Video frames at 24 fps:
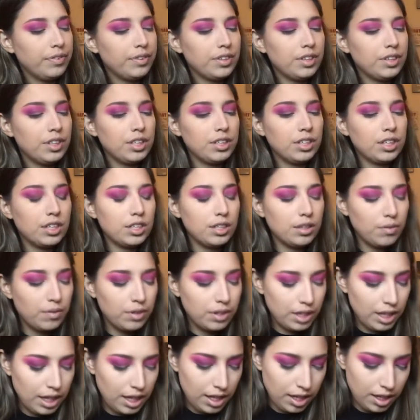Just because I want
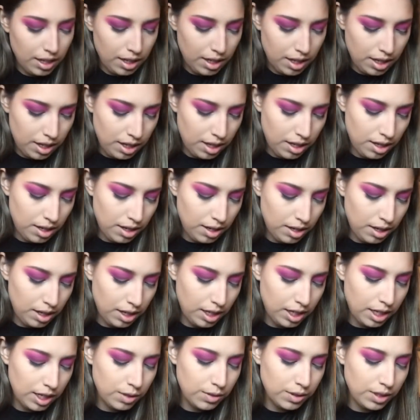that,
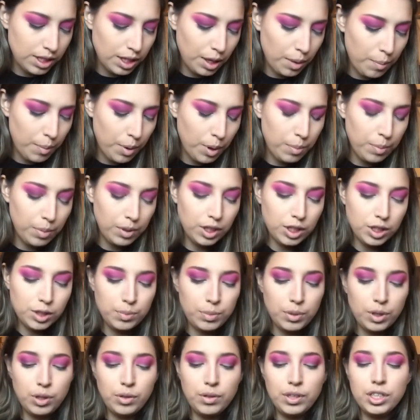this one's like a purplish
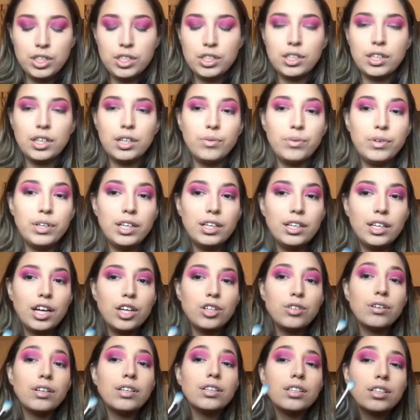bluish, and we need that
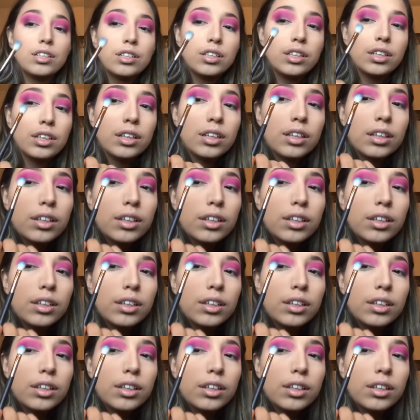transition.